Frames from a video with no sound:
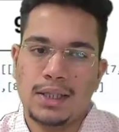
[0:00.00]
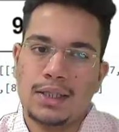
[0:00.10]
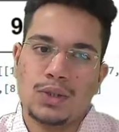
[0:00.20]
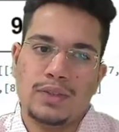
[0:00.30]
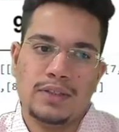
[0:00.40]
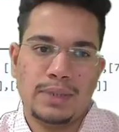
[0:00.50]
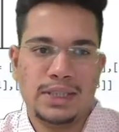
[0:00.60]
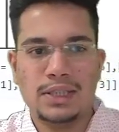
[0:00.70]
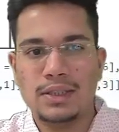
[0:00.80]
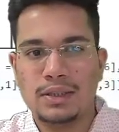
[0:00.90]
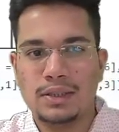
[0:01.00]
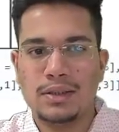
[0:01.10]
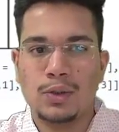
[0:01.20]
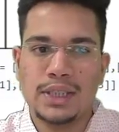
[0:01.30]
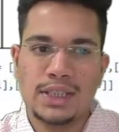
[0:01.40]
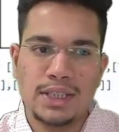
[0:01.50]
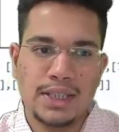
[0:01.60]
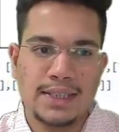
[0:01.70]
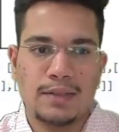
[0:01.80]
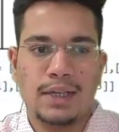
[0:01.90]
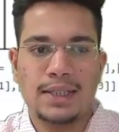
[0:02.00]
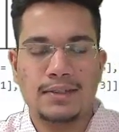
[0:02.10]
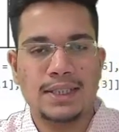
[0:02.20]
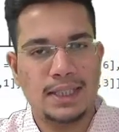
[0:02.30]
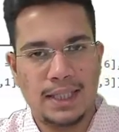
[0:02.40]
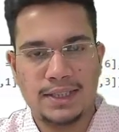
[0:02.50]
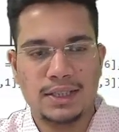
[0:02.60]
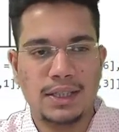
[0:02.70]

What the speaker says: So they mentioned the rotation degrees required as well as the direction.